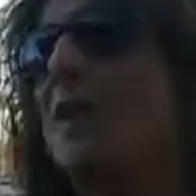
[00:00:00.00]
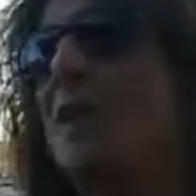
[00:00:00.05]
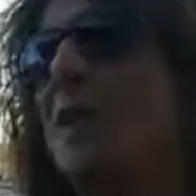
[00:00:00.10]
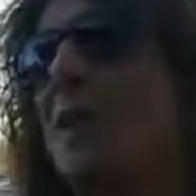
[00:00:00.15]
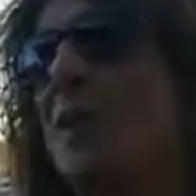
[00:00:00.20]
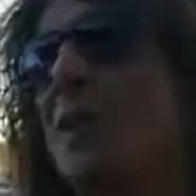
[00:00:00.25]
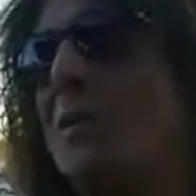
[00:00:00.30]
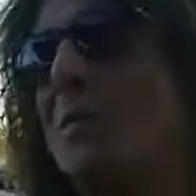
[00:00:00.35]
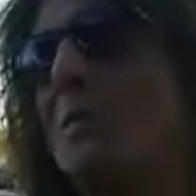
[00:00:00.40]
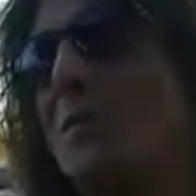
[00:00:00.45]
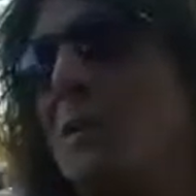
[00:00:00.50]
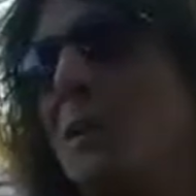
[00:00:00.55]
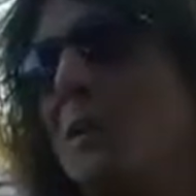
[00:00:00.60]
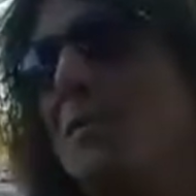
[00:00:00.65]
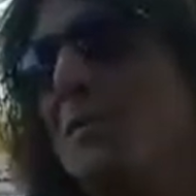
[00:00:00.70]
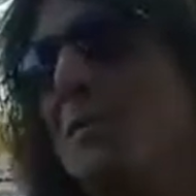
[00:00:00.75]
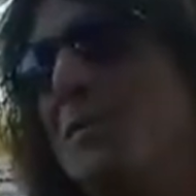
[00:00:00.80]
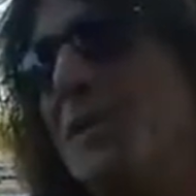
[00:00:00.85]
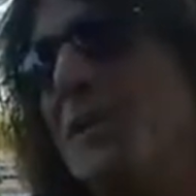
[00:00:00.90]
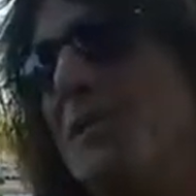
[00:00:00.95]

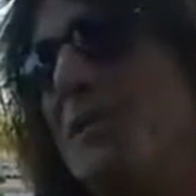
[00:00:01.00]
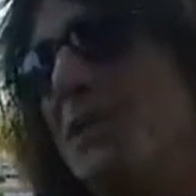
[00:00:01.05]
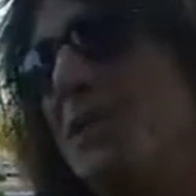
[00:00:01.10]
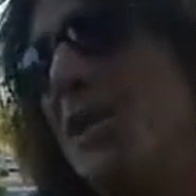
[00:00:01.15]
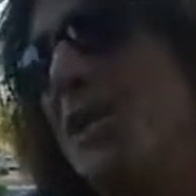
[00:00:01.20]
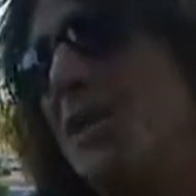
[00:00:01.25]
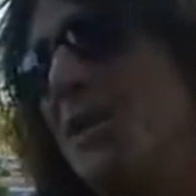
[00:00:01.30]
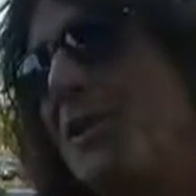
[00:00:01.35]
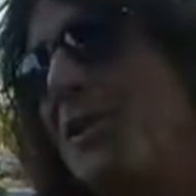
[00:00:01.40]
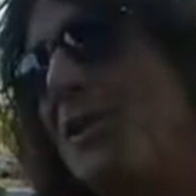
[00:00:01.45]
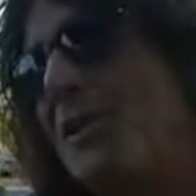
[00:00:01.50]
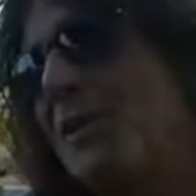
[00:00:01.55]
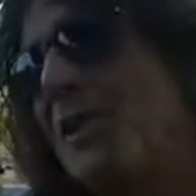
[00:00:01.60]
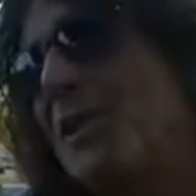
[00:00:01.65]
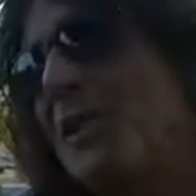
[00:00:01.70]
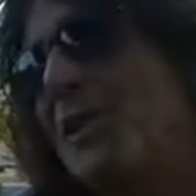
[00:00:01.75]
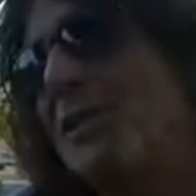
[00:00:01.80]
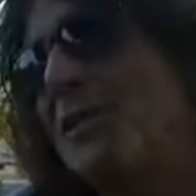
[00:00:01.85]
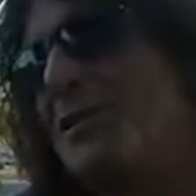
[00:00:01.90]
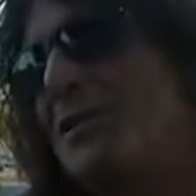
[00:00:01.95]
But Mick Jagger
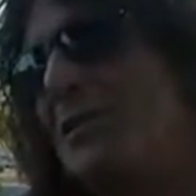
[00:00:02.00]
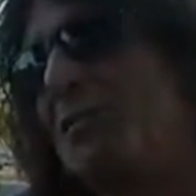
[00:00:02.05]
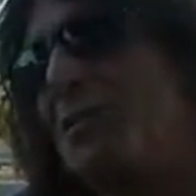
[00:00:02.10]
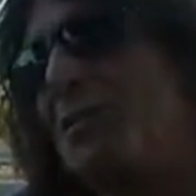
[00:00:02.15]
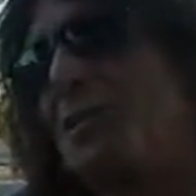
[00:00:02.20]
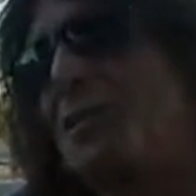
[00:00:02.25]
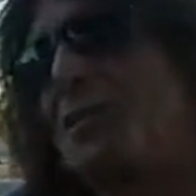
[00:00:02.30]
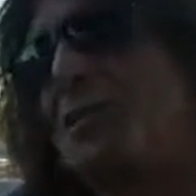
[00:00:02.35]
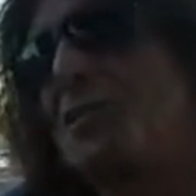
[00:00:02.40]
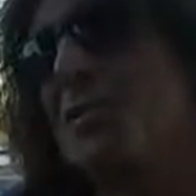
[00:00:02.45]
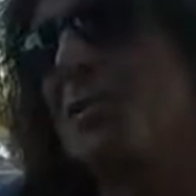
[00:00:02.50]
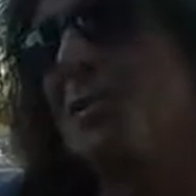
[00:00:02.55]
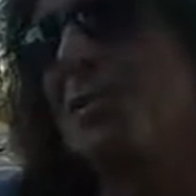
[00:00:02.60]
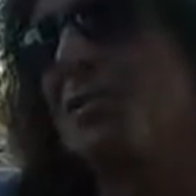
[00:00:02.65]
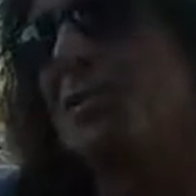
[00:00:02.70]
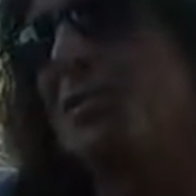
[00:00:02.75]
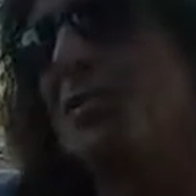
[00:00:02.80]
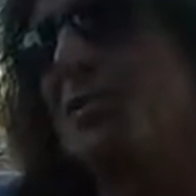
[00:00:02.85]
and Jim Morrison of the